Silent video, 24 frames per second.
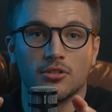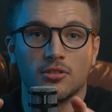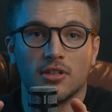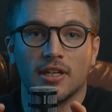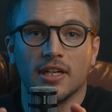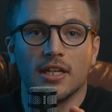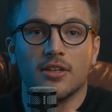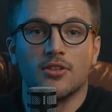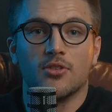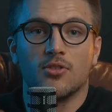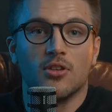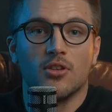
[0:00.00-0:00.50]
Like
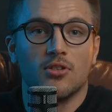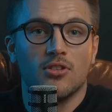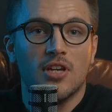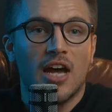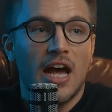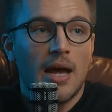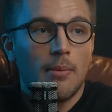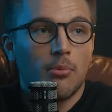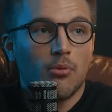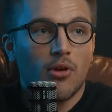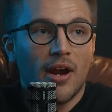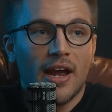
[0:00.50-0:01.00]
it's the
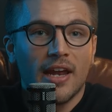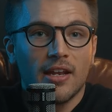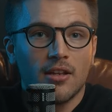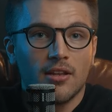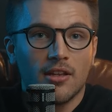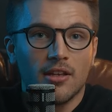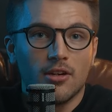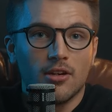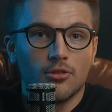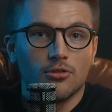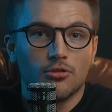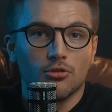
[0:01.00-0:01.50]
top right
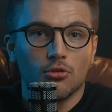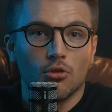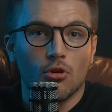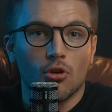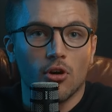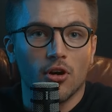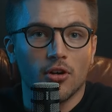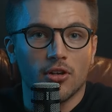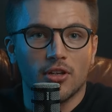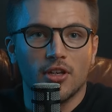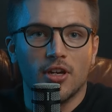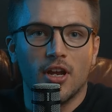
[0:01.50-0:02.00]
little
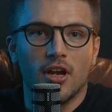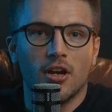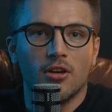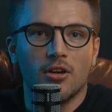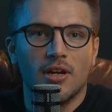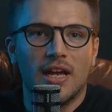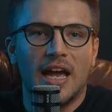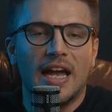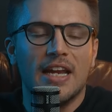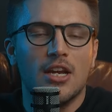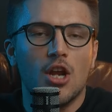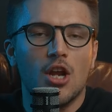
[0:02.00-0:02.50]
drawer, you know.
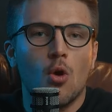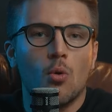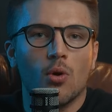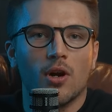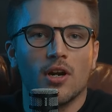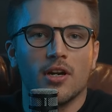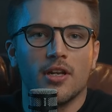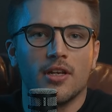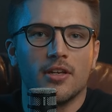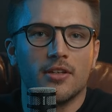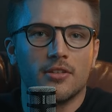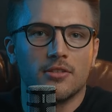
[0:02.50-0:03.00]
I know where
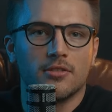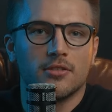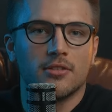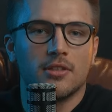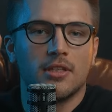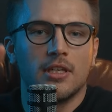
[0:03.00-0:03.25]
it is.